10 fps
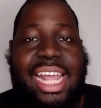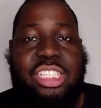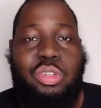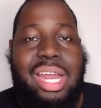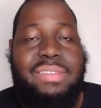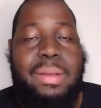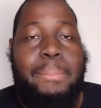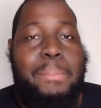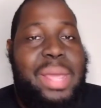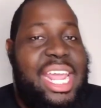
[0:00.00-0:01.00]
Hayes is going to have a
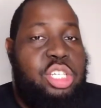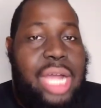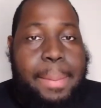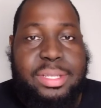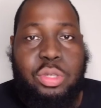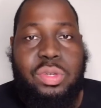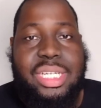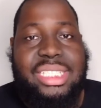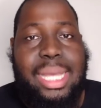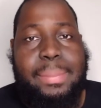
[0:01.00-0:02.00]
major
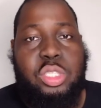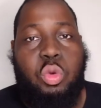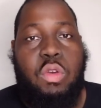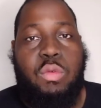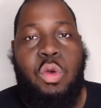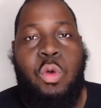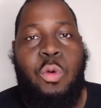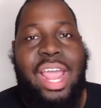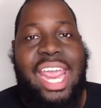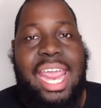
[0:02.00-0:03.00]
opportunity to step into a
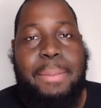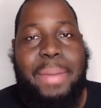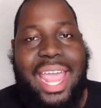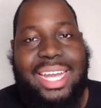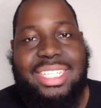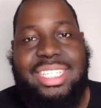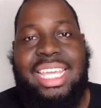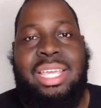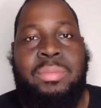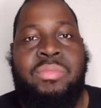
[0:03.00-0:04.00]
role and impact this
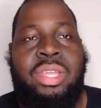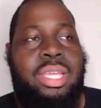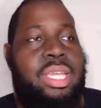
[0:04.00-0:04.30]
team,